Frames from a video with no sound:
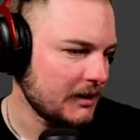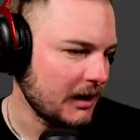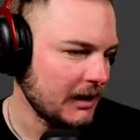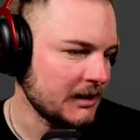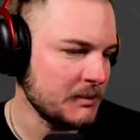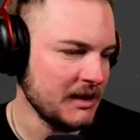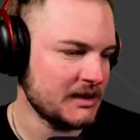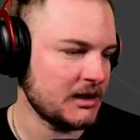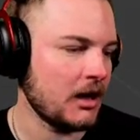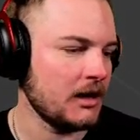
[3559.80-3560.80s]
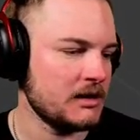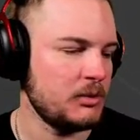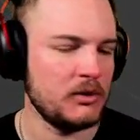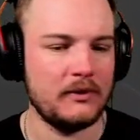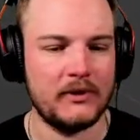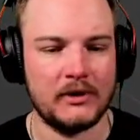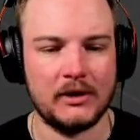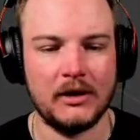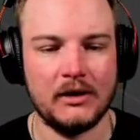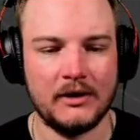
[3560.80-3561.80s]
It means God is beautiful.
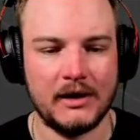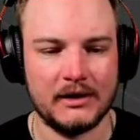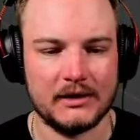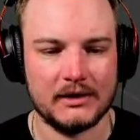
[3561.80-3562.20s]
All right.